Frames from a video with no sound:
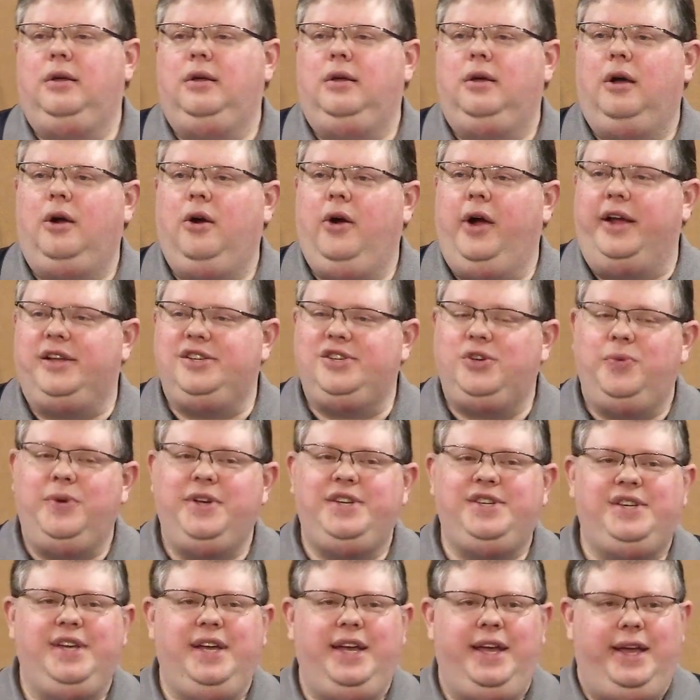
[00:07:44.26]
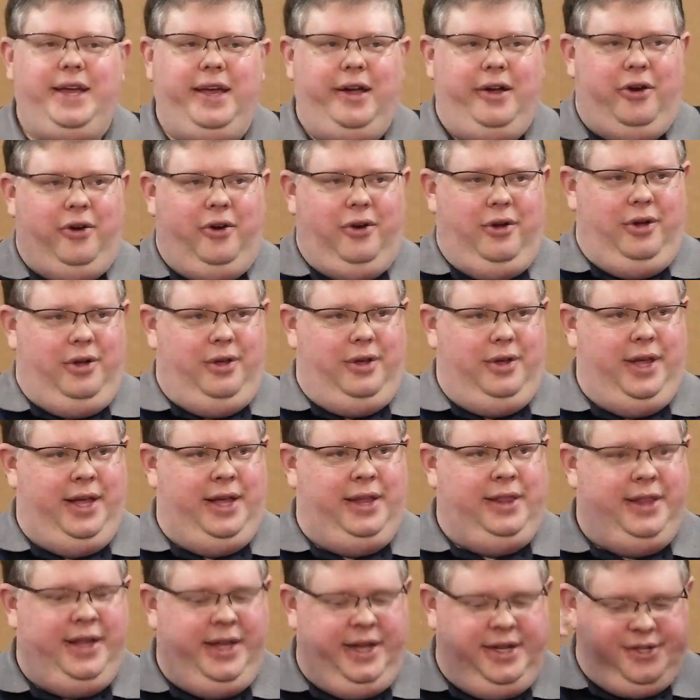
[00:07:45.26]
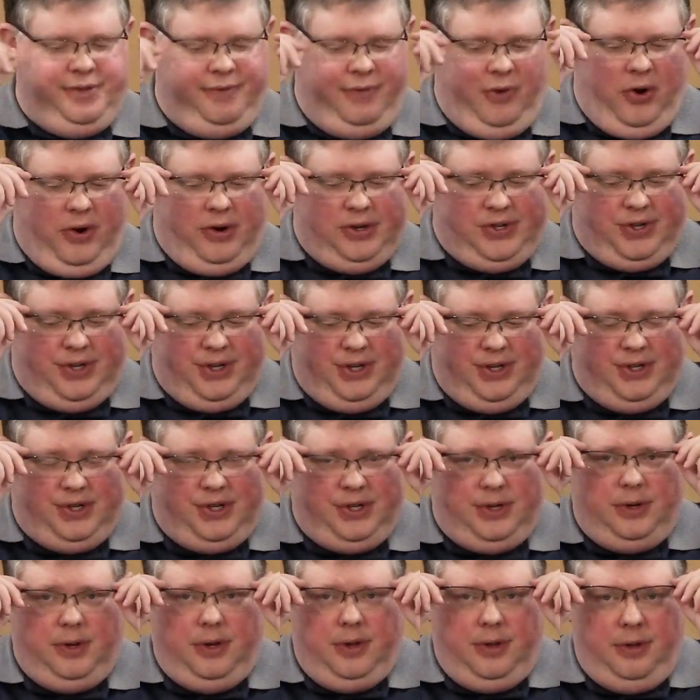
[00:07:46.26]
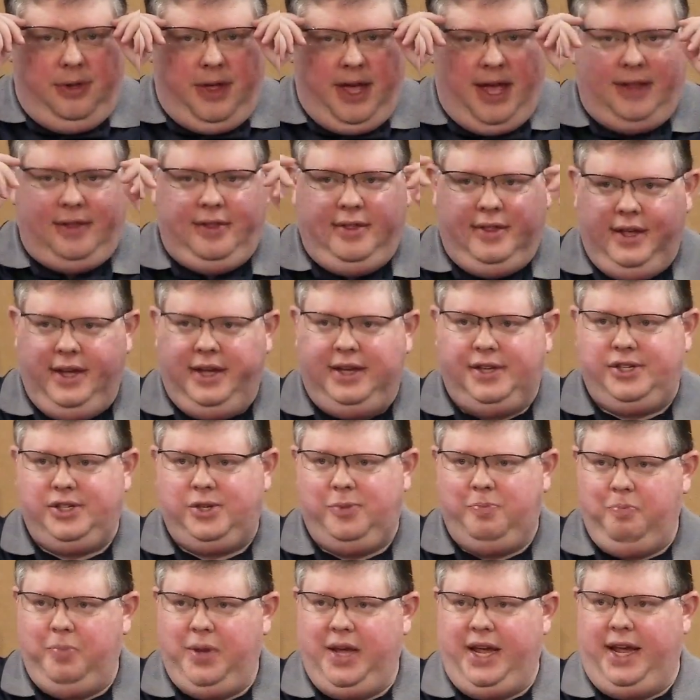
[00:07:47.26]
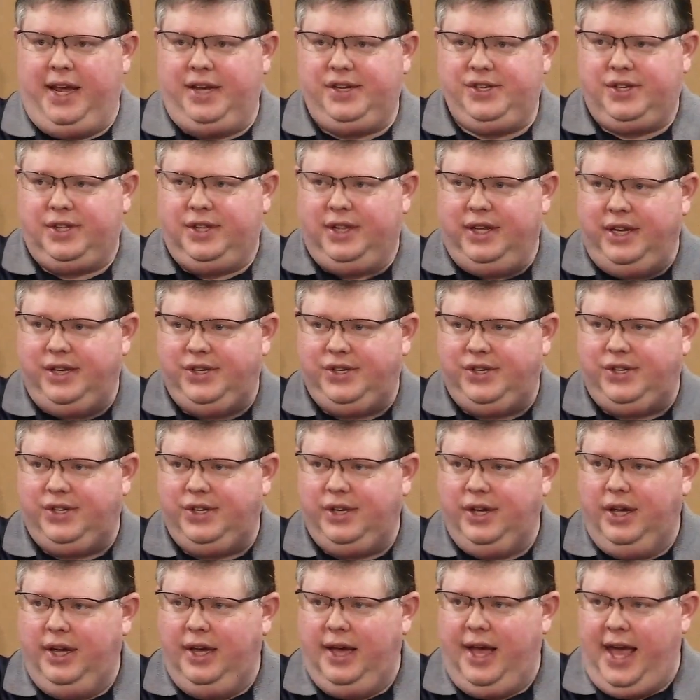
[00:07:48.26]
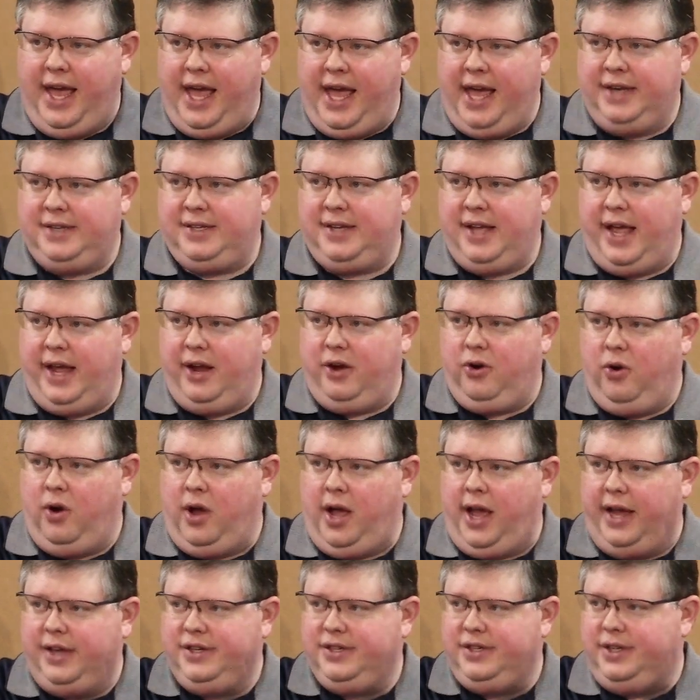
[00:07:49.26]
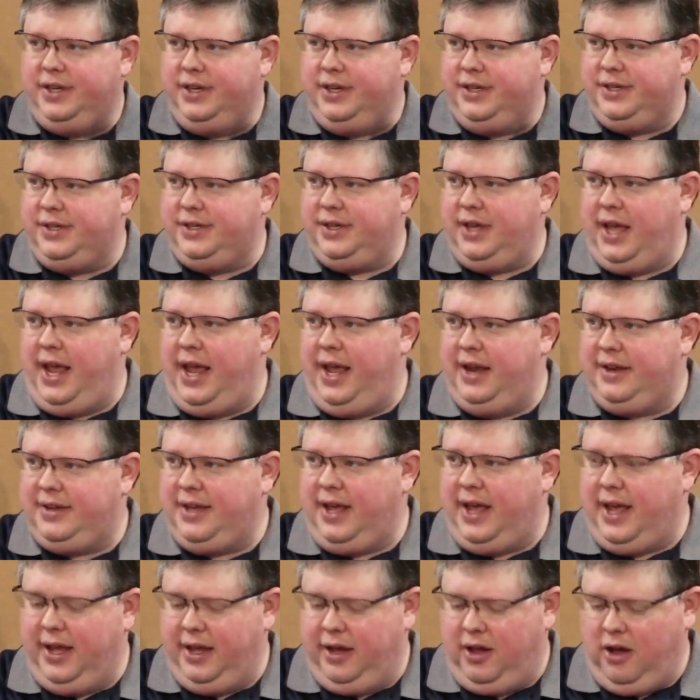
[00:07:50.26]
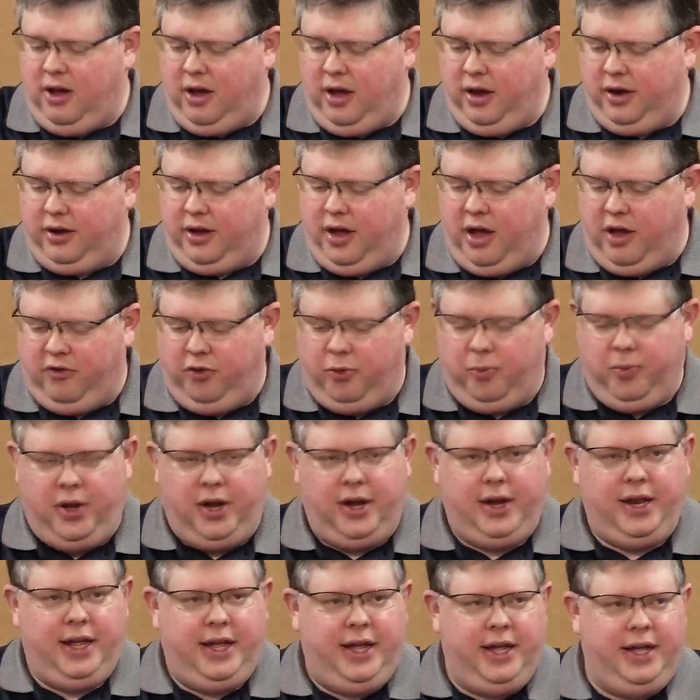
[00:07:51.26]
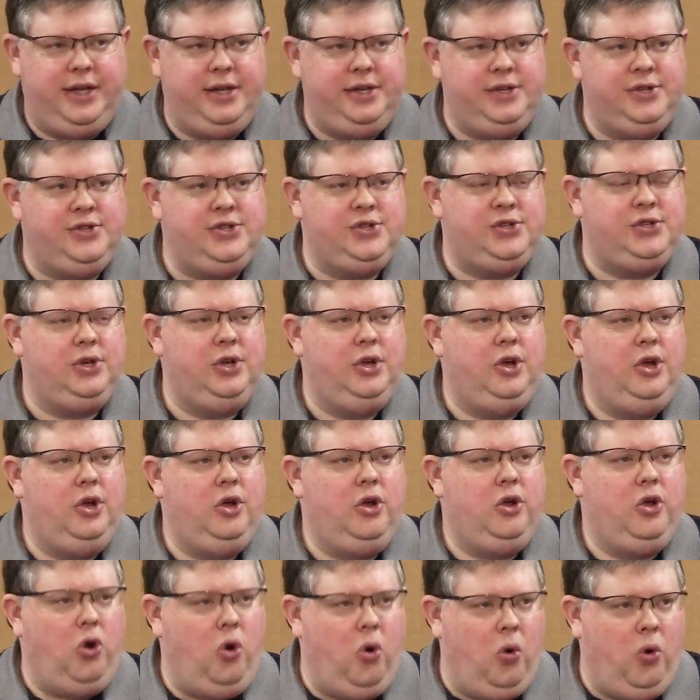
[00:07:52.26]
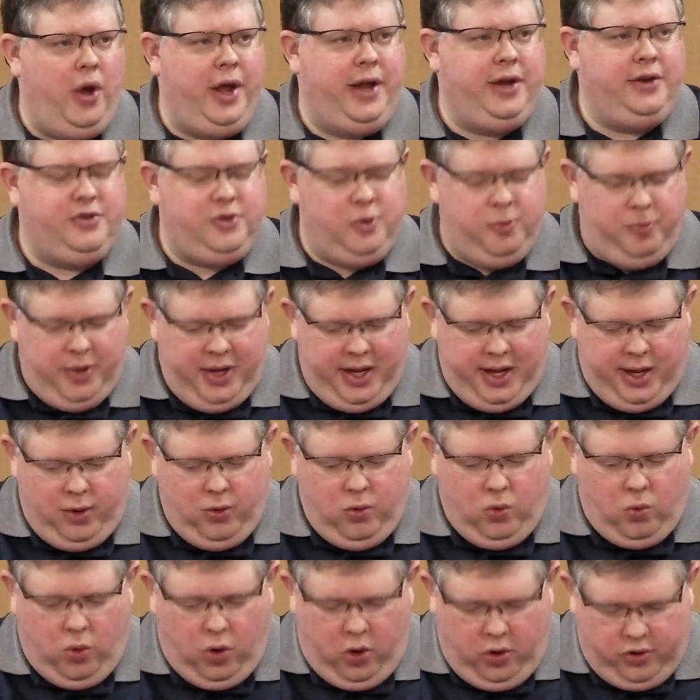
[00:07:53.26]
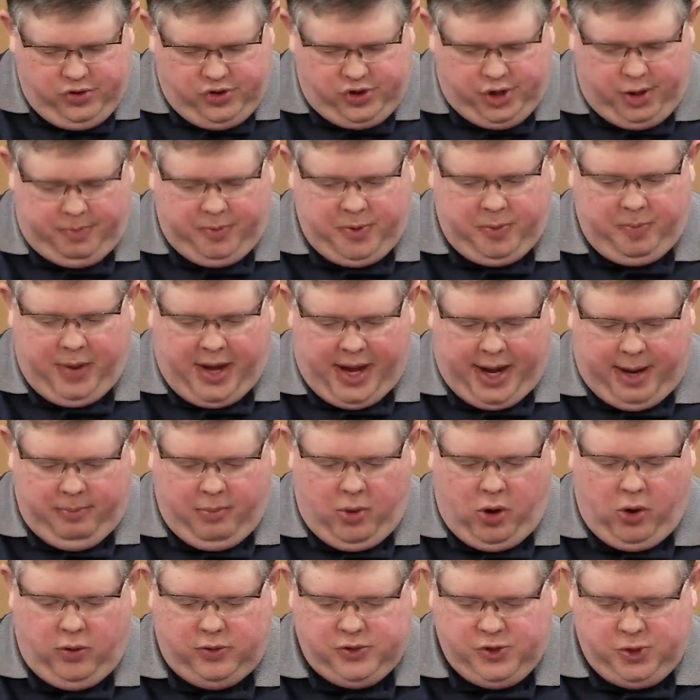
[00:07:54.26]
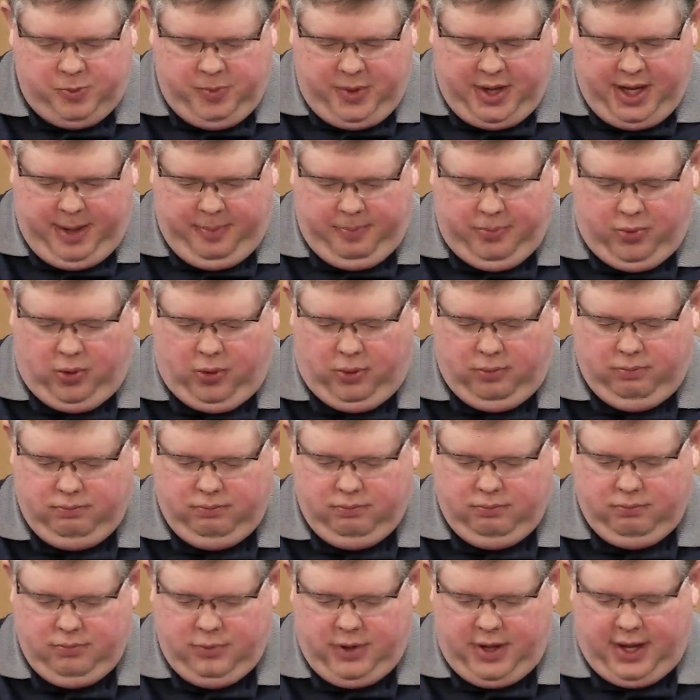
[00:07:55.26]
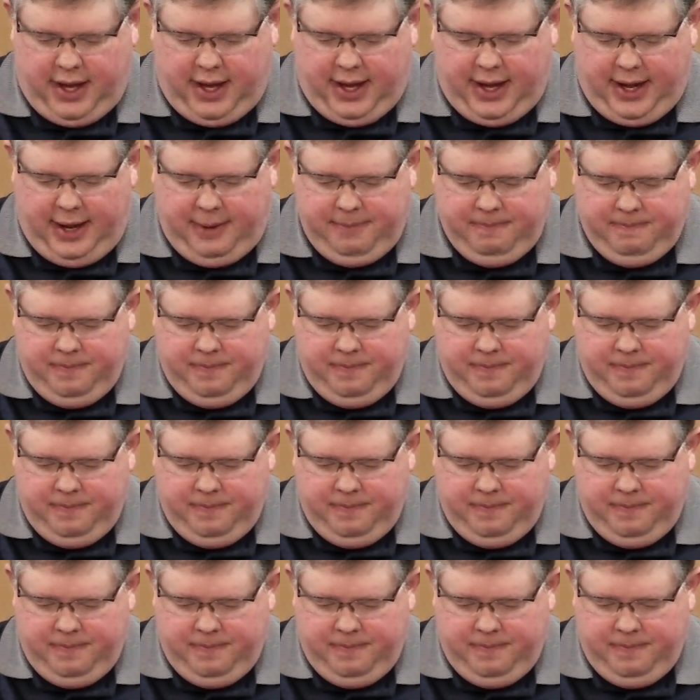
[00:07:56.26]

All right, so we see here in these verses that this beast, this Antichrist, this anti-God government is going to be worshipped by most people, okay?